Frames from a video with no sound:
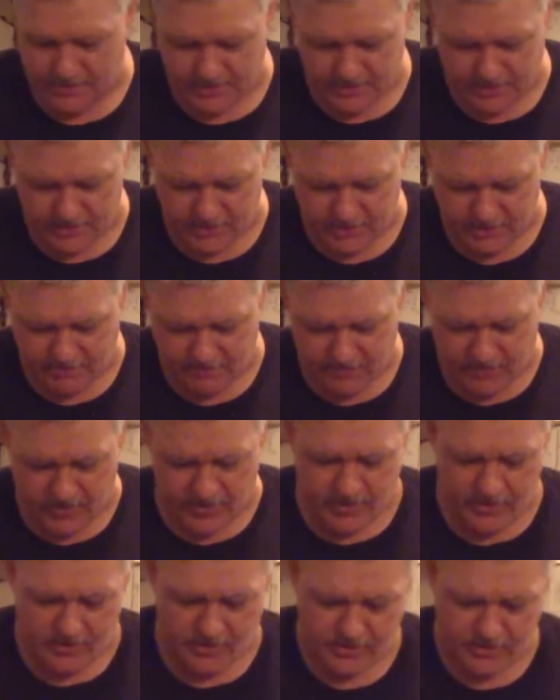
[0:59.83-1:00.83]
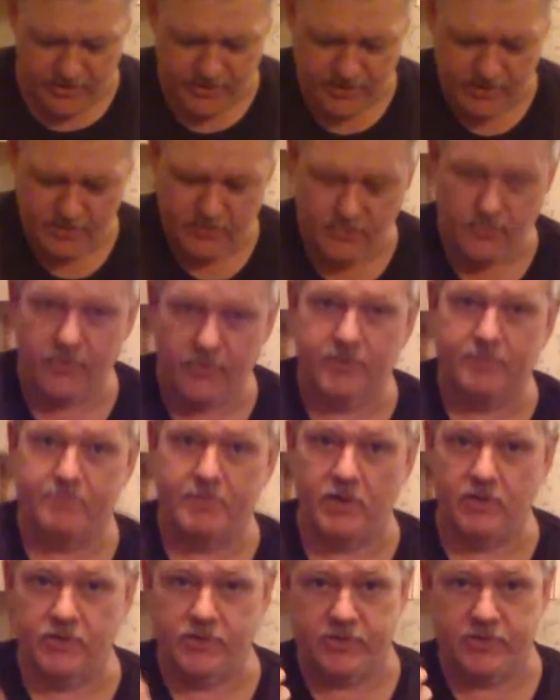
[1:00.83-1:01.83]
see, it's a very large hole where the
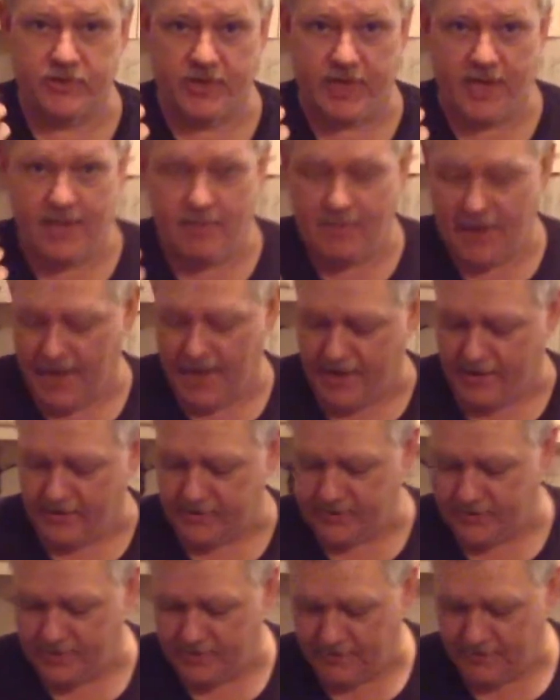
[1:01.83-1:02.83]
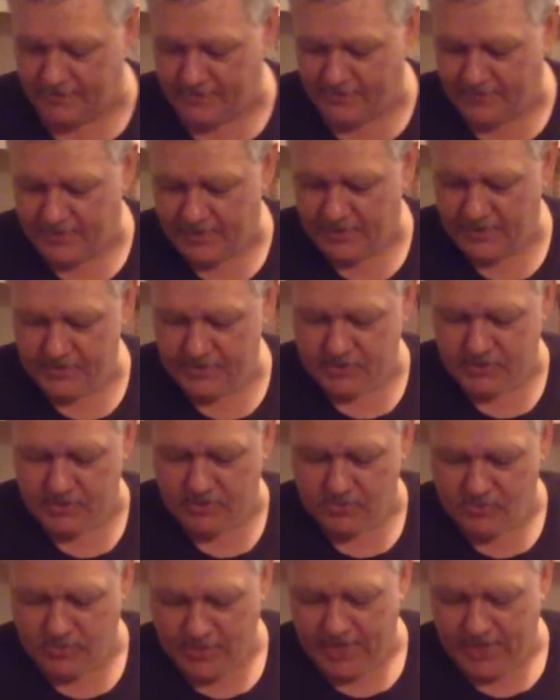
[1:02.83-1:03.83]
bolster came out. So
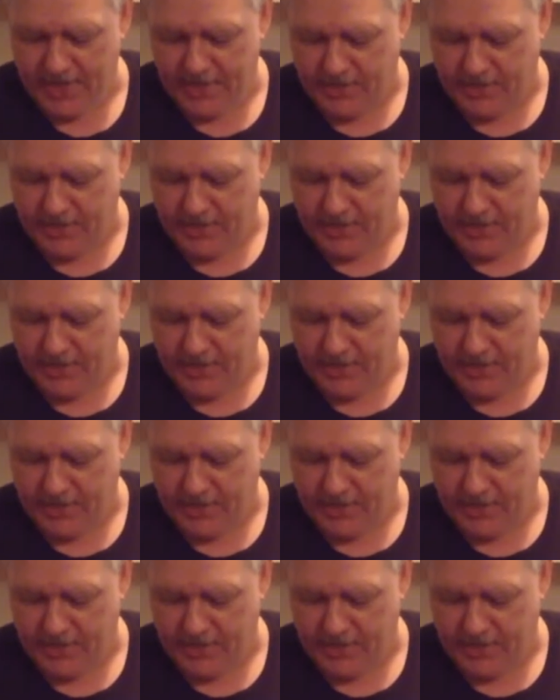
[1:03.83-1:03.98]
what I had